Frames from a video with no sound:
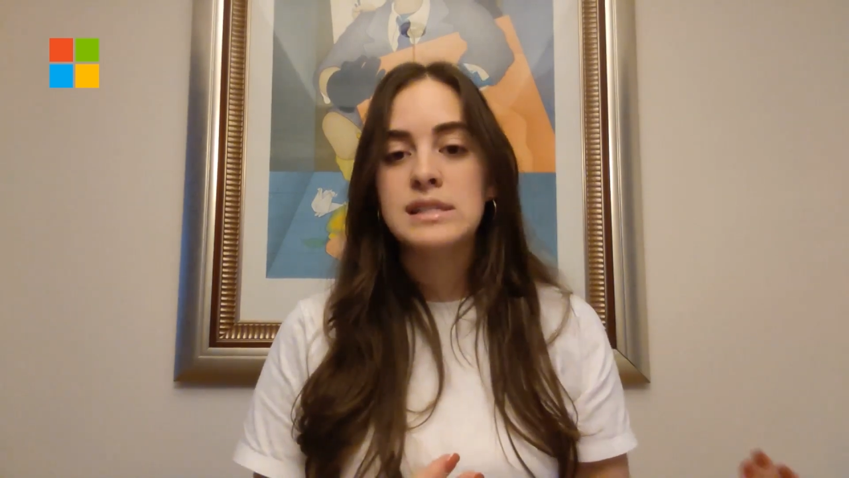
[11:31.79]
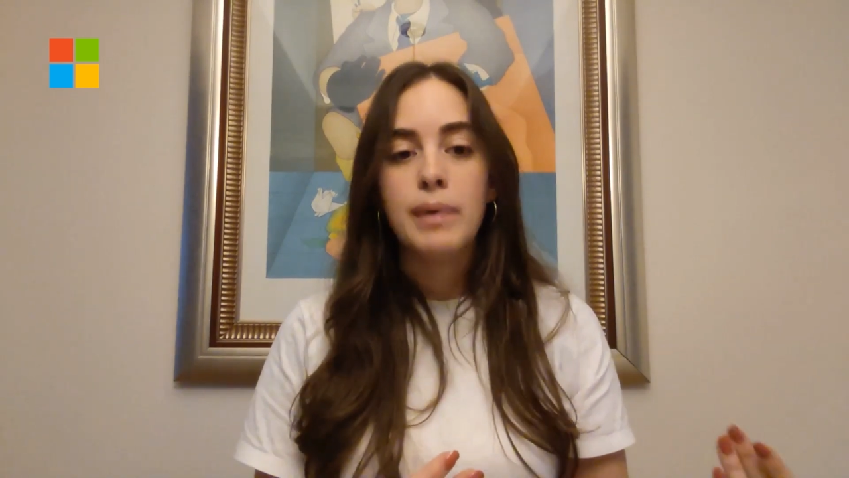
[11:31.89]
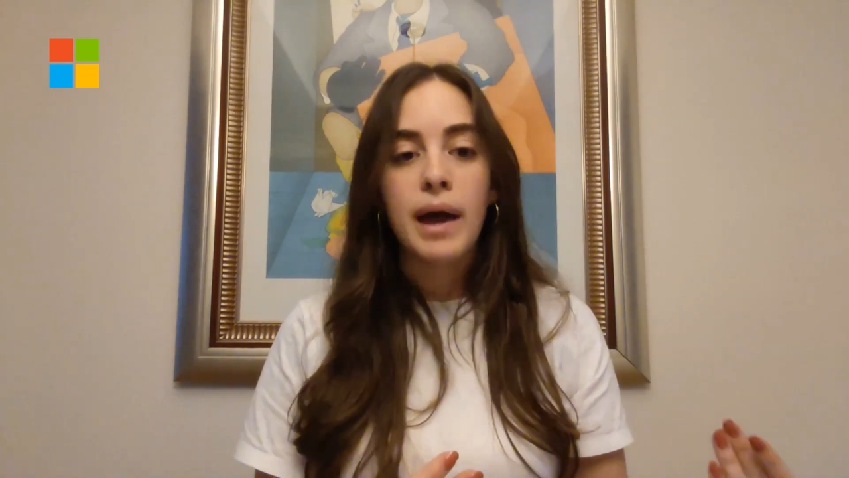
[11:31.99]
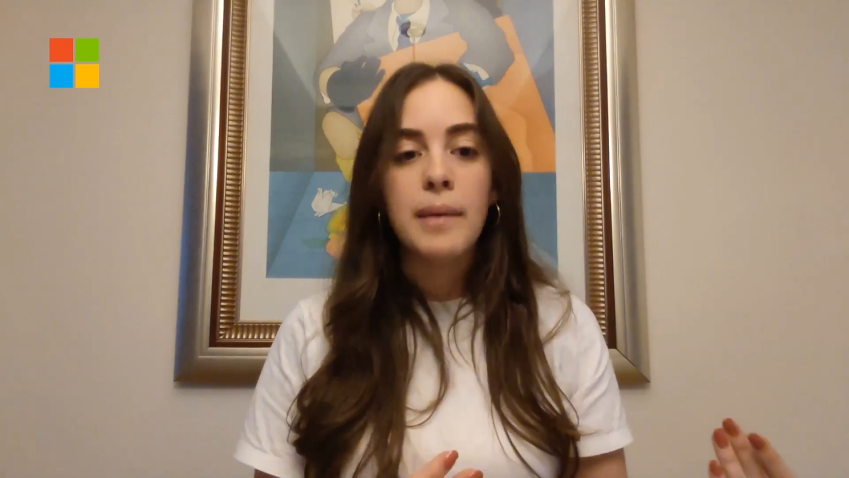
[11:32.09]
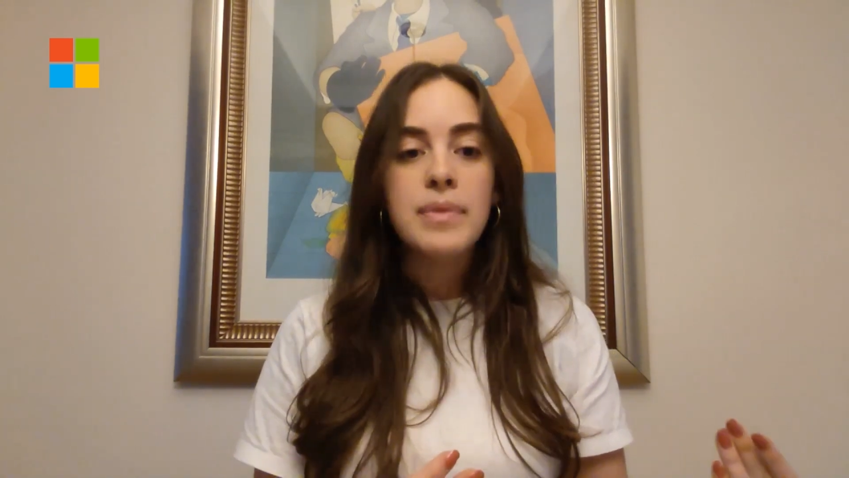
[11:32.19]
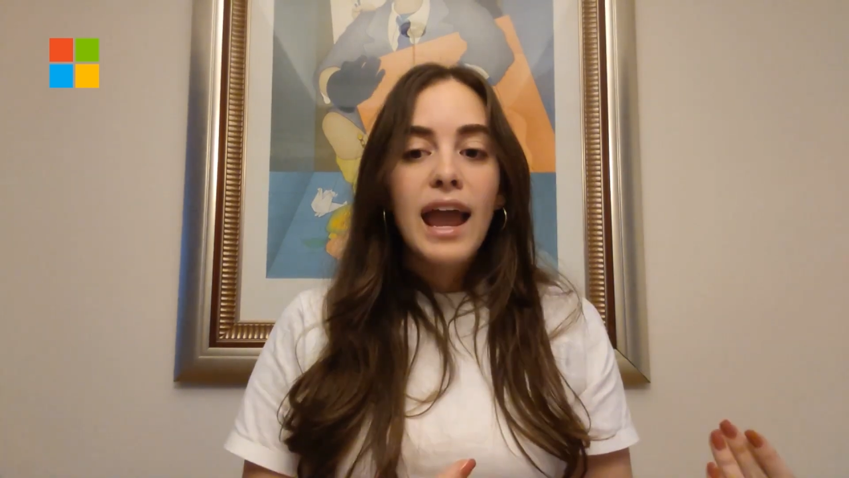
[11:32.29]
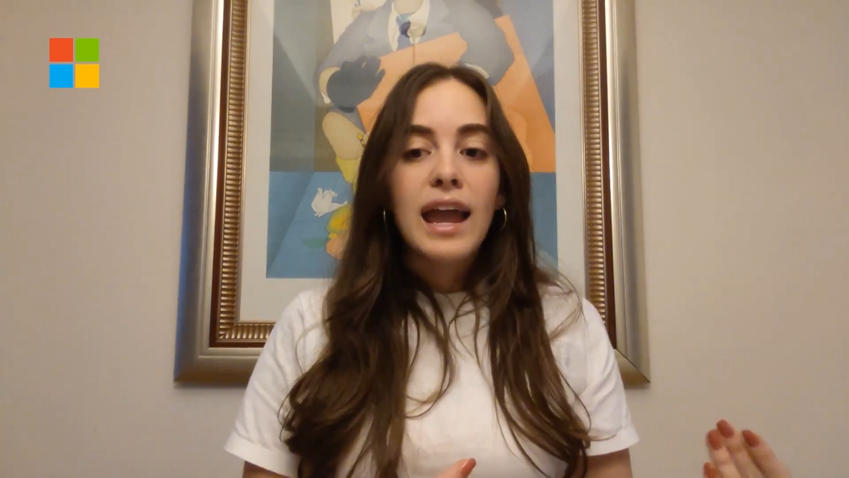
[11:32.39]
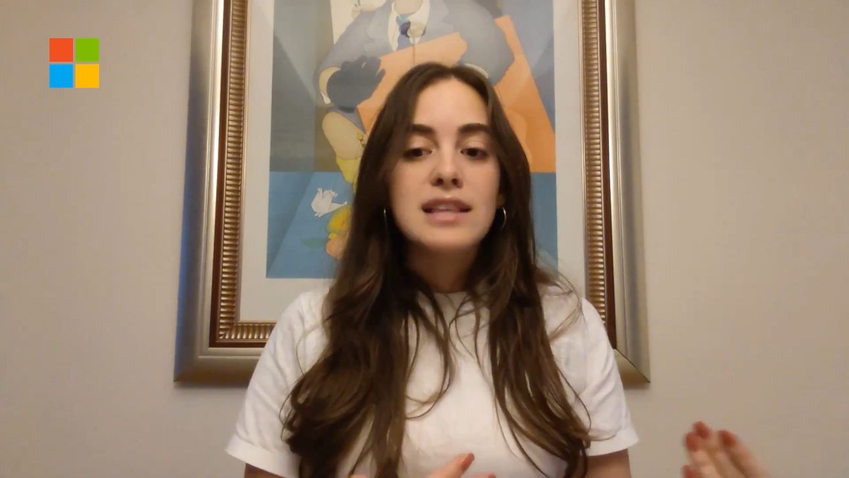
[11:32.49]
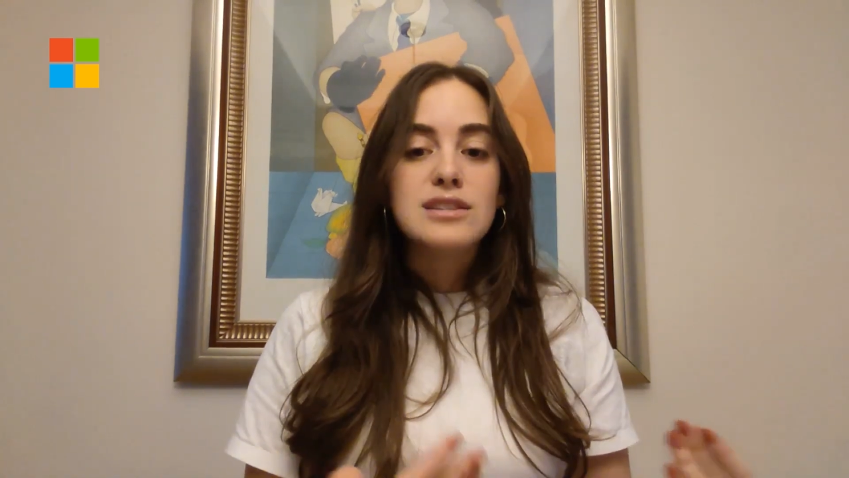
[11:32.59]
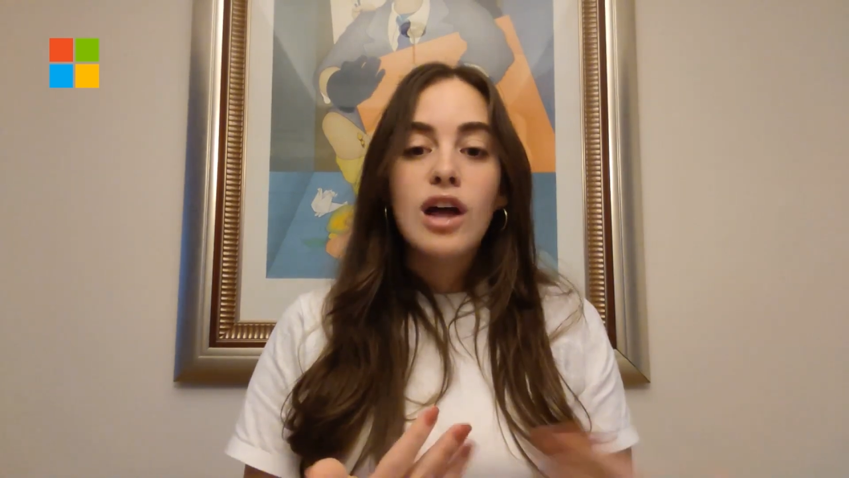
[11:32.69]
but
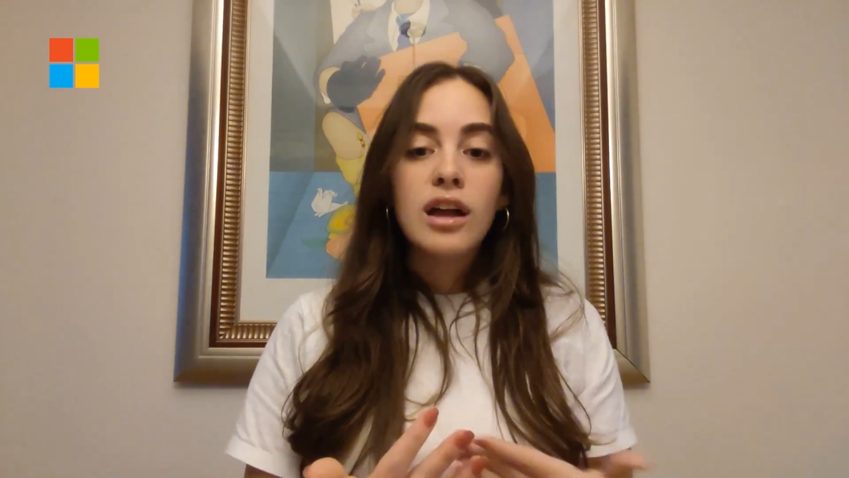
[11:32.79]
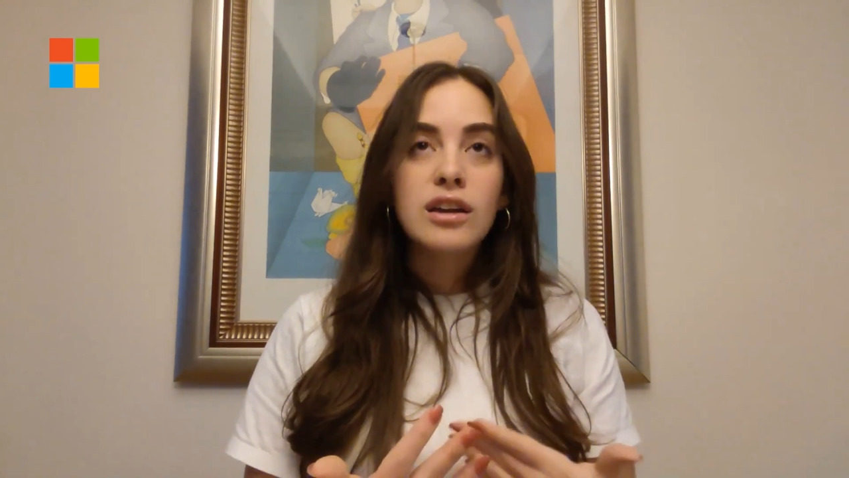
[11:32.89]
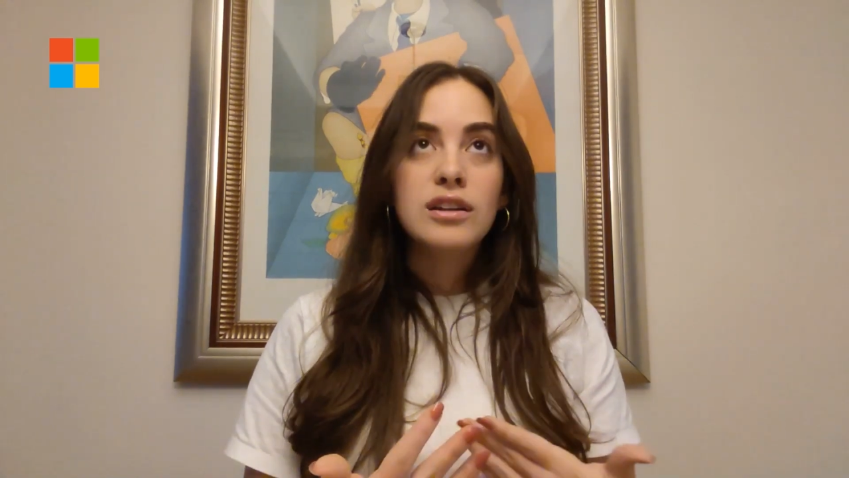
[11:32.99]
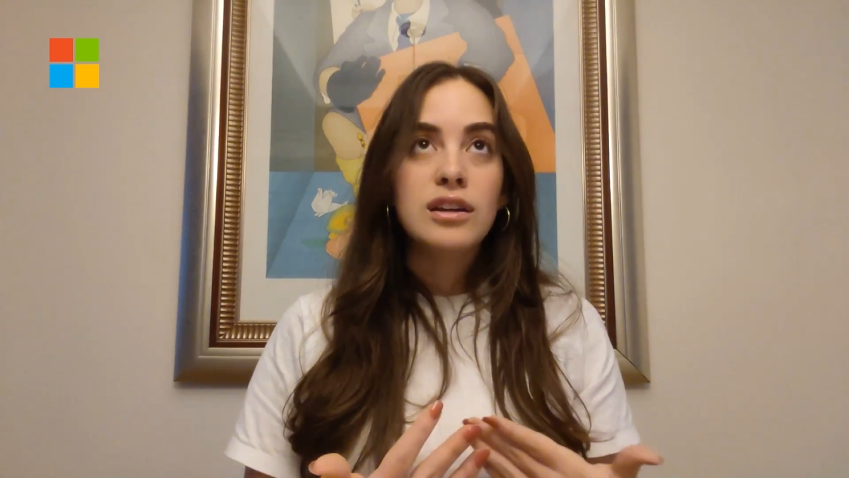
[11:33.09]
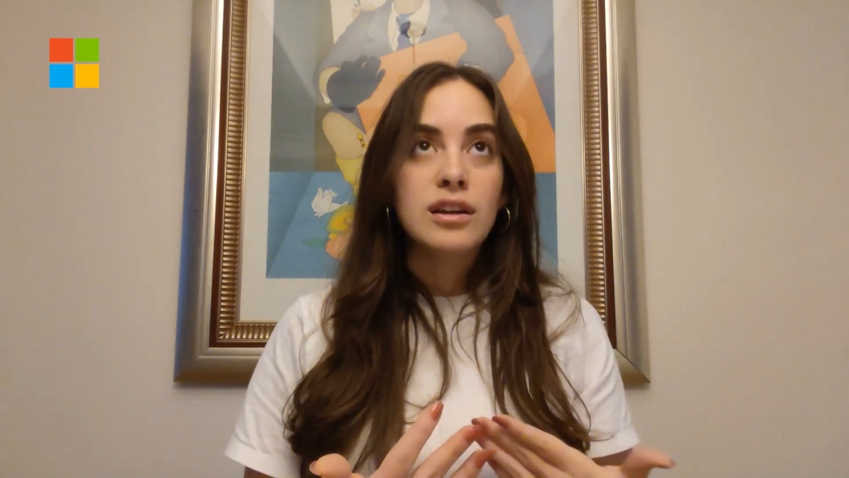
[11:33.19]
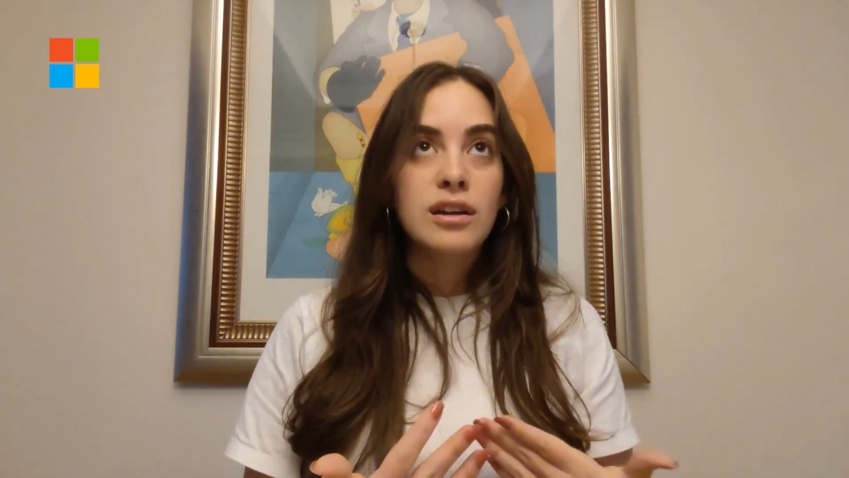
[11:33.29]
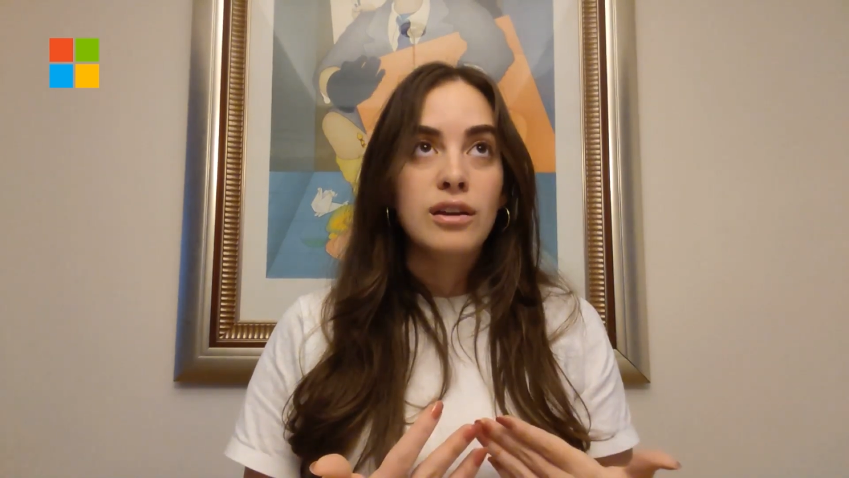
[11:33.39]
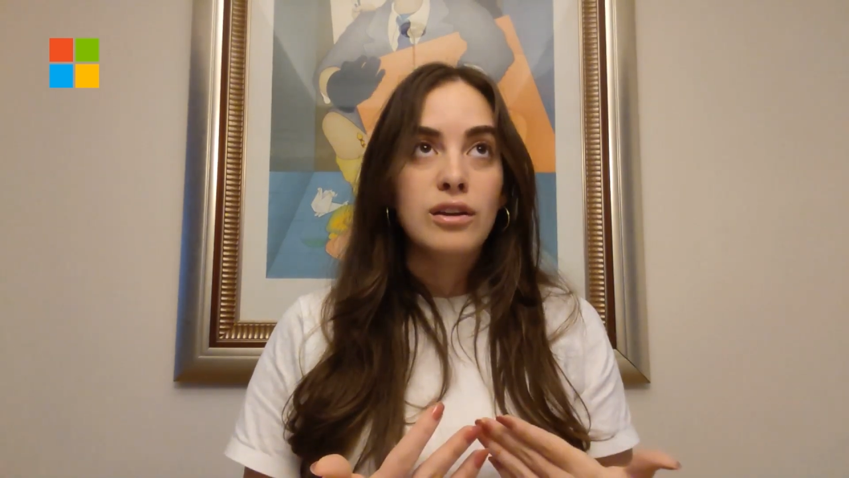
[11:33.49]
it's not going to